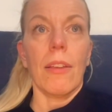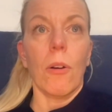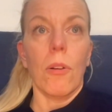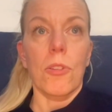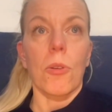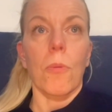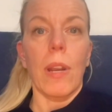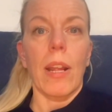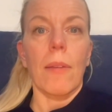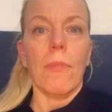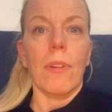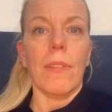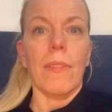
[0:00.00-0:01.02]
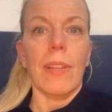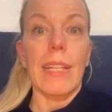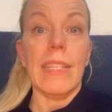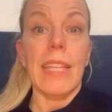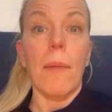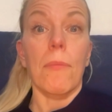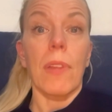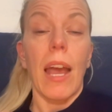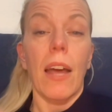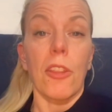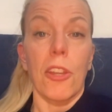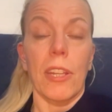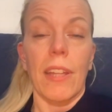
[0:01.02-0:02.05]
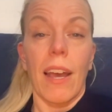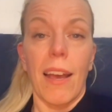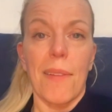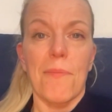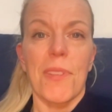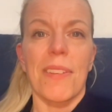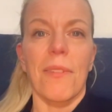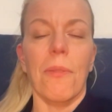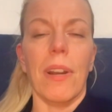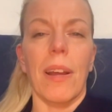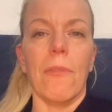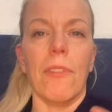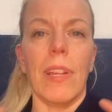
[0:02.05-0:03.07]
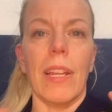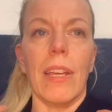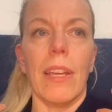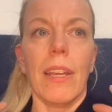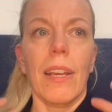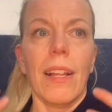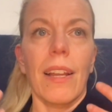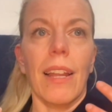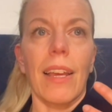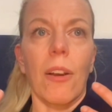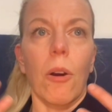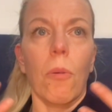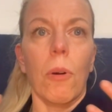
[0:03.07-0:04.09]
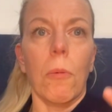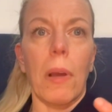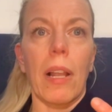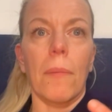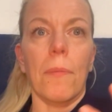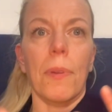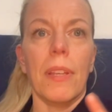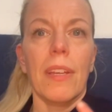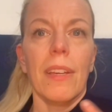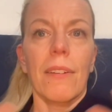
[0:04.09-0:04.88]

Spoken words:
also when I'm in some other times when I'm really like overwhelmed